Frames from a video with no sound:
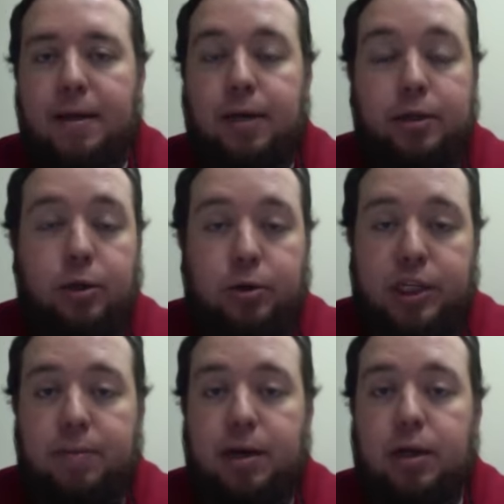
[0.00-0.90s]
Dr.
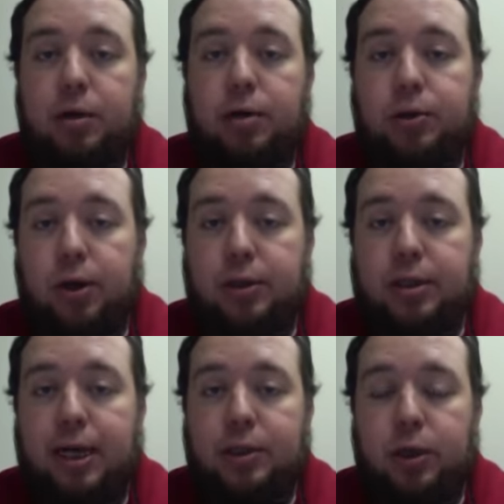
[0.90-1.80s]
Christy Miller, who taught the
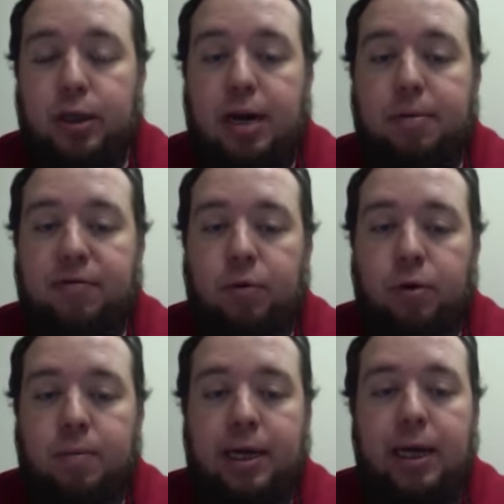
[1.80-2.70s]
class online
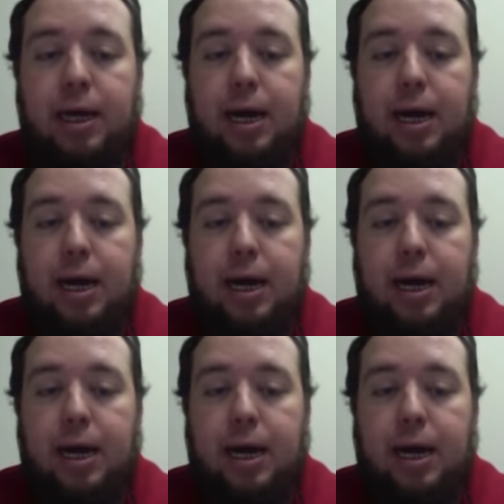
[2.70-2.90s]
before me,